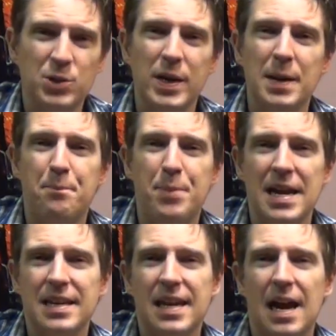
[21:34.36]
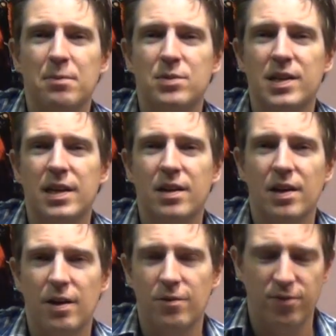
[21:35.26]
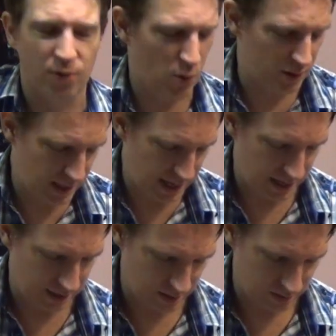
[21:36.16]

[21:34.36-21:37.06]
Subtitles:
where your bend comes in at 14.